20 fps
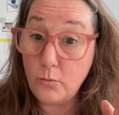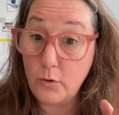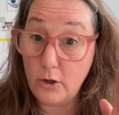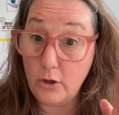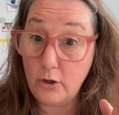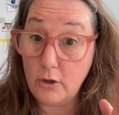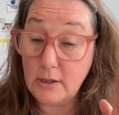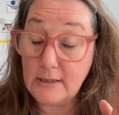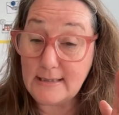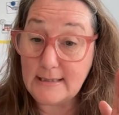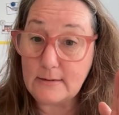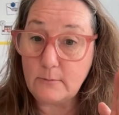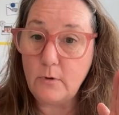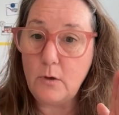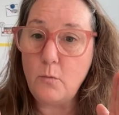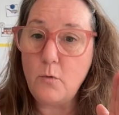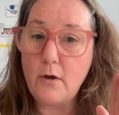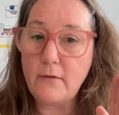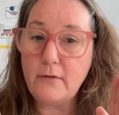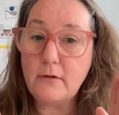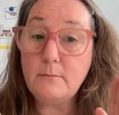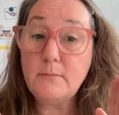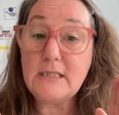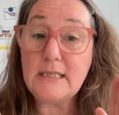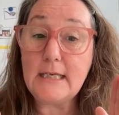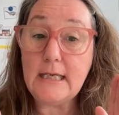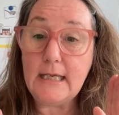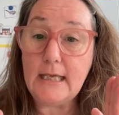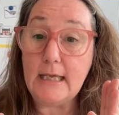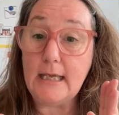words. We want them
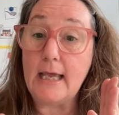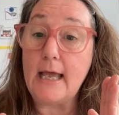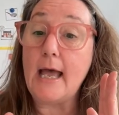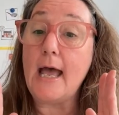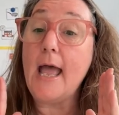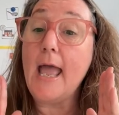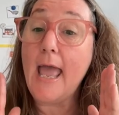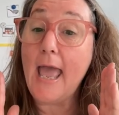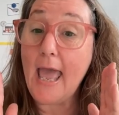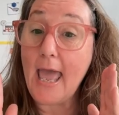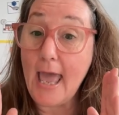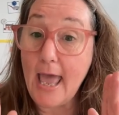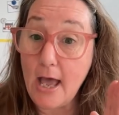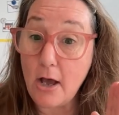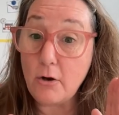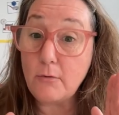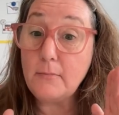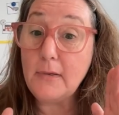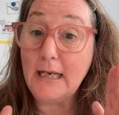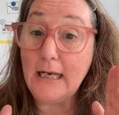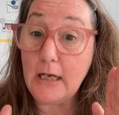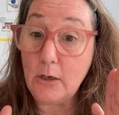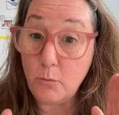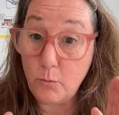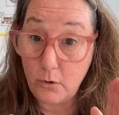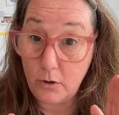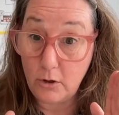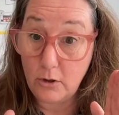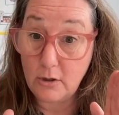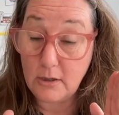to hear how many
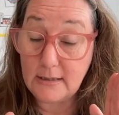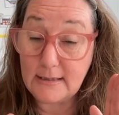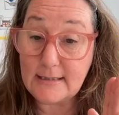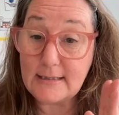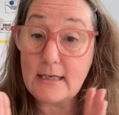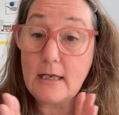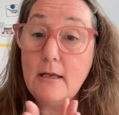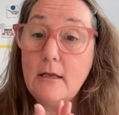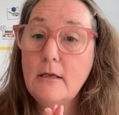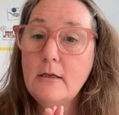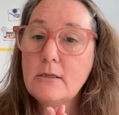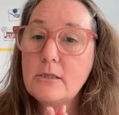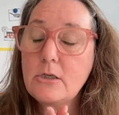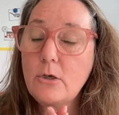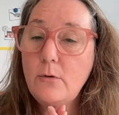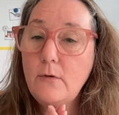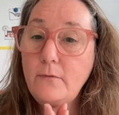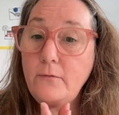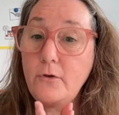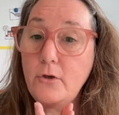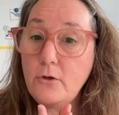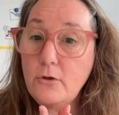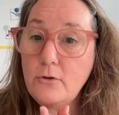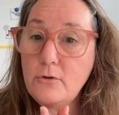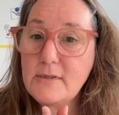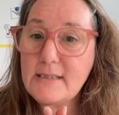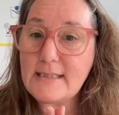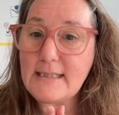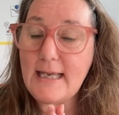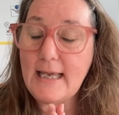words. So if you
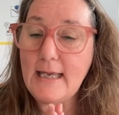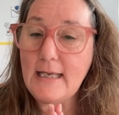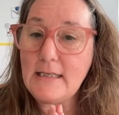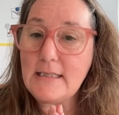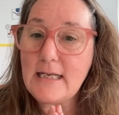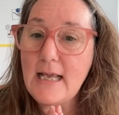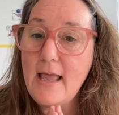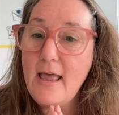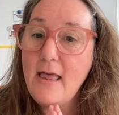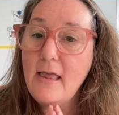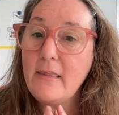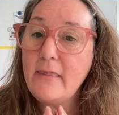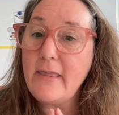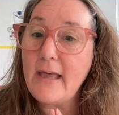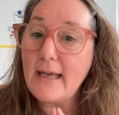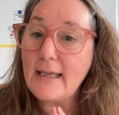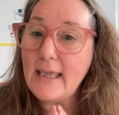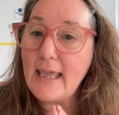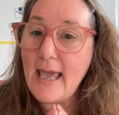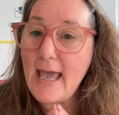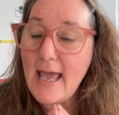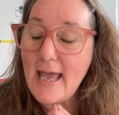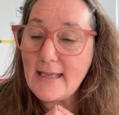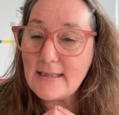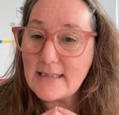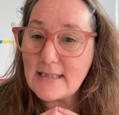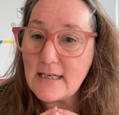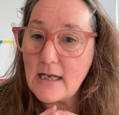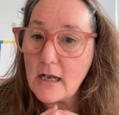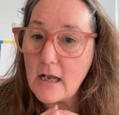said, the
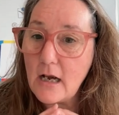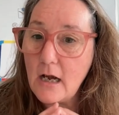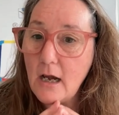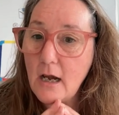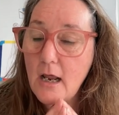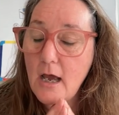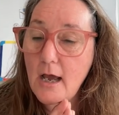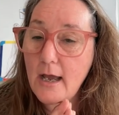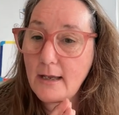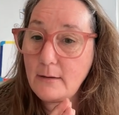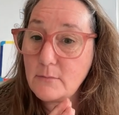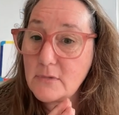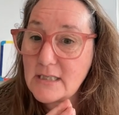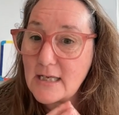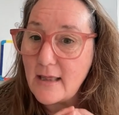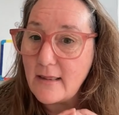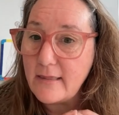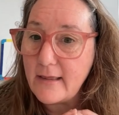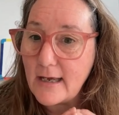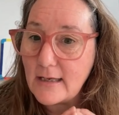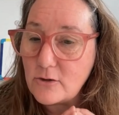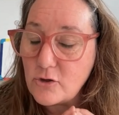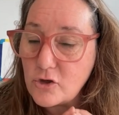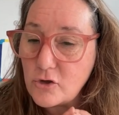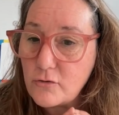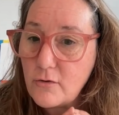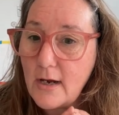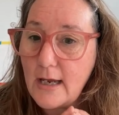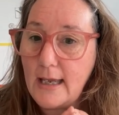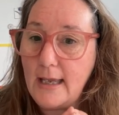cat climbed the
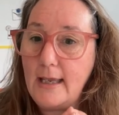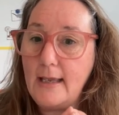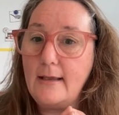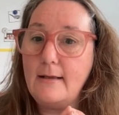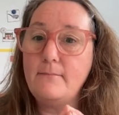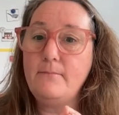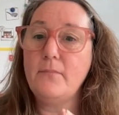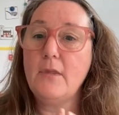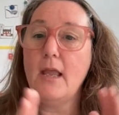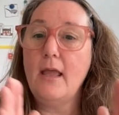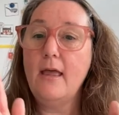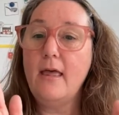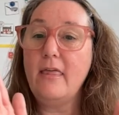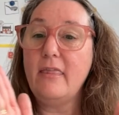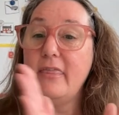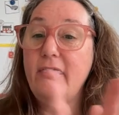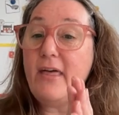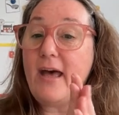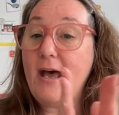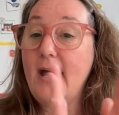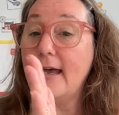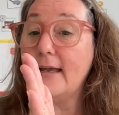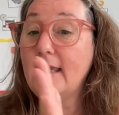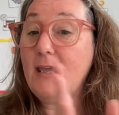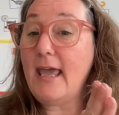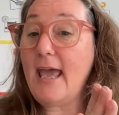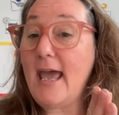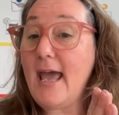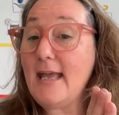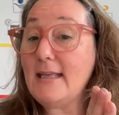tree, the
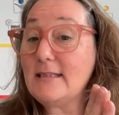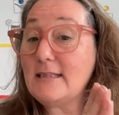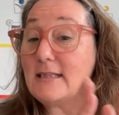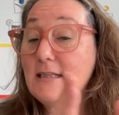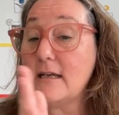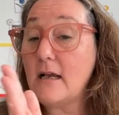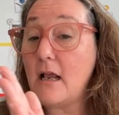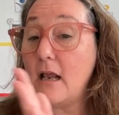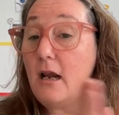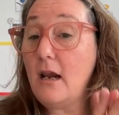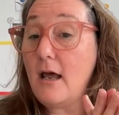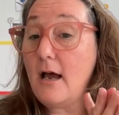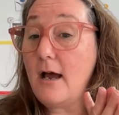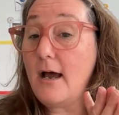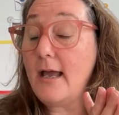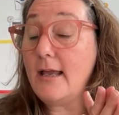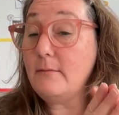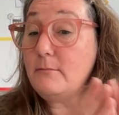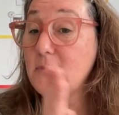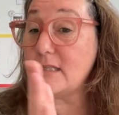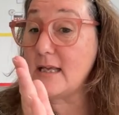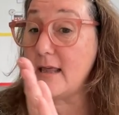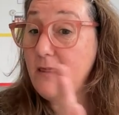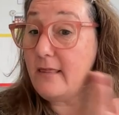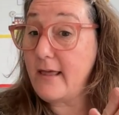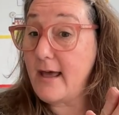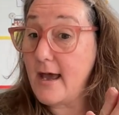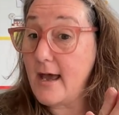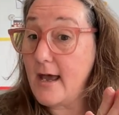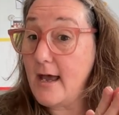cat climbed
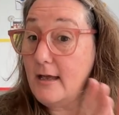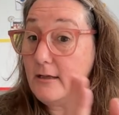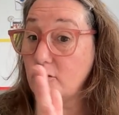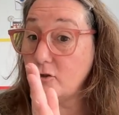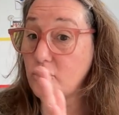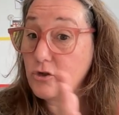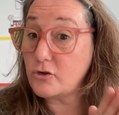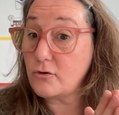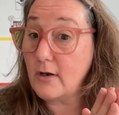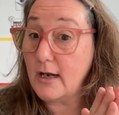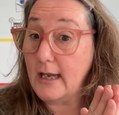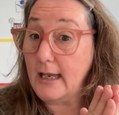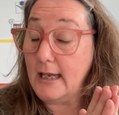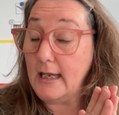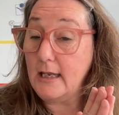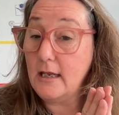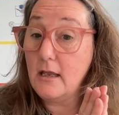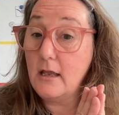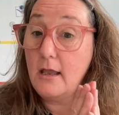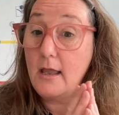the tree.